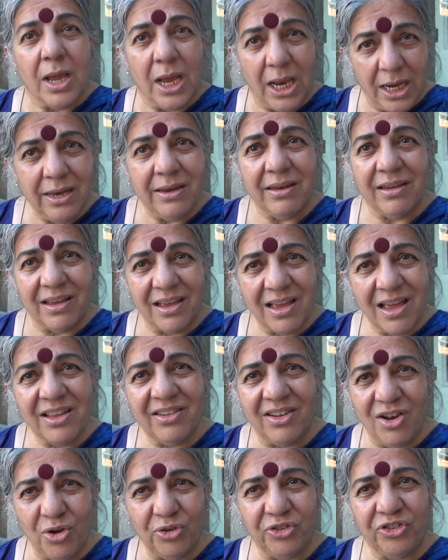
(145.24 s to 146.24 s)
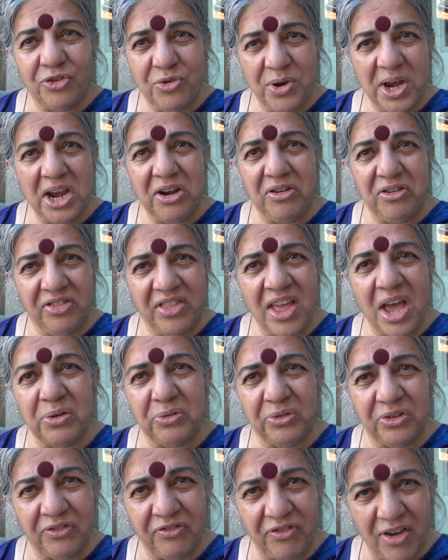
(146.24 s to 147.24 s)
India has lost
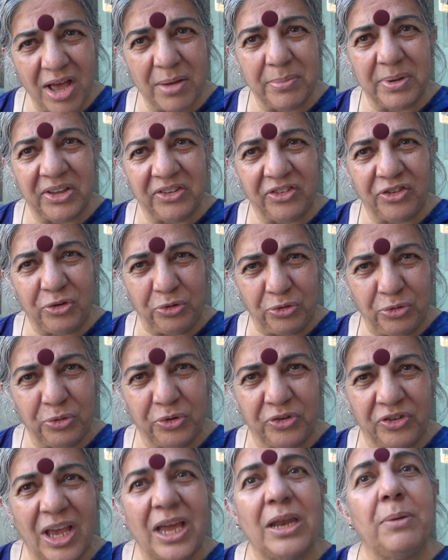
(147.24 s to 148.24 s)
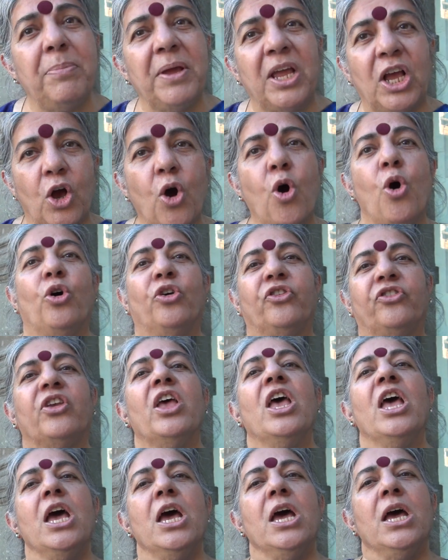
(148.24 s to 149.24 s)
300,000 farmers to suicide because
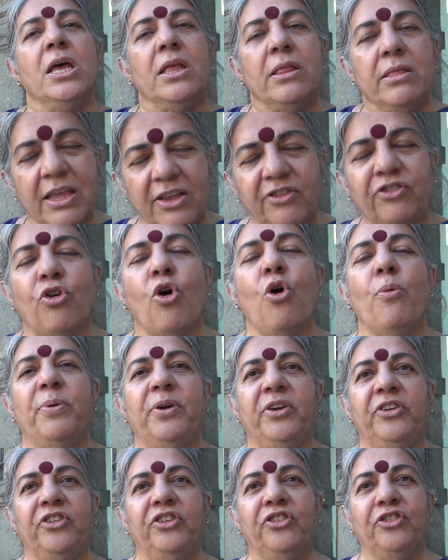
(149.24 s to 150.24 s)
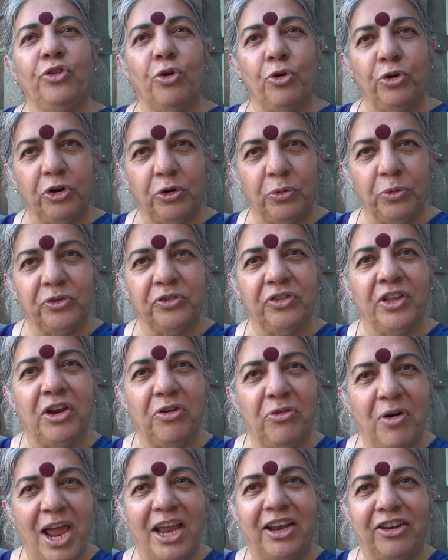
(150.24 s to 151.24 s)
these corporations thought it was
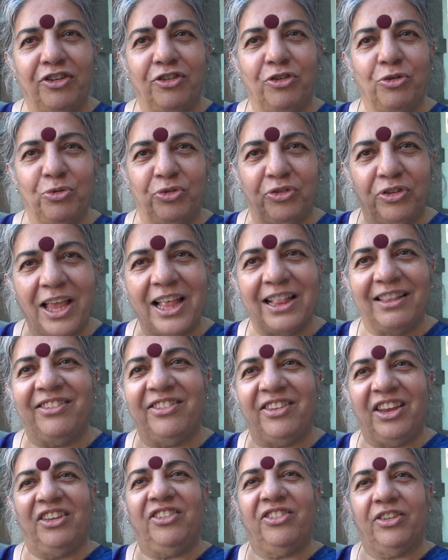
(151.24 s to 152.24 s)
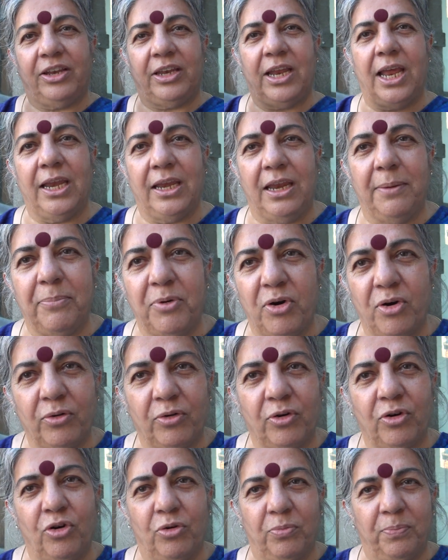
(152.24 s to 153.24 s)
their right to sell seeds at any
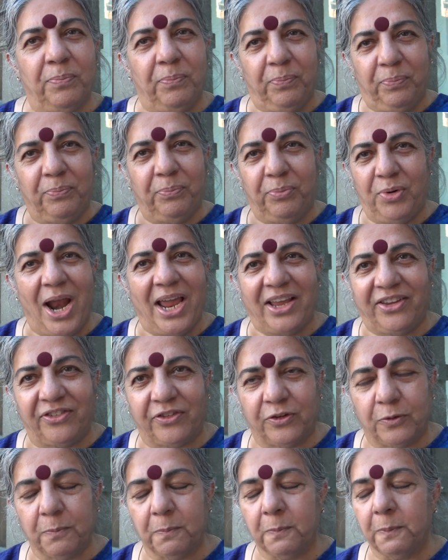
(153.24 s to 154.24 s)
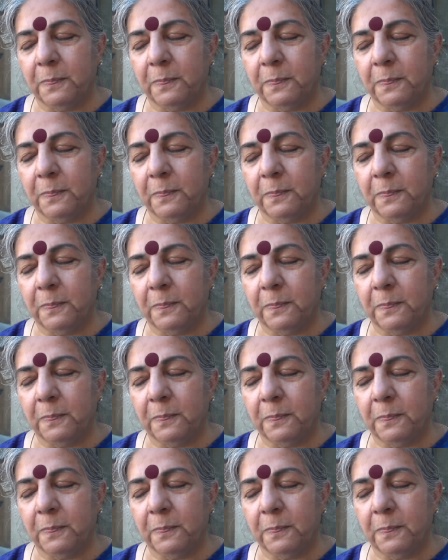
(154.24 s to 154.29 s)
price.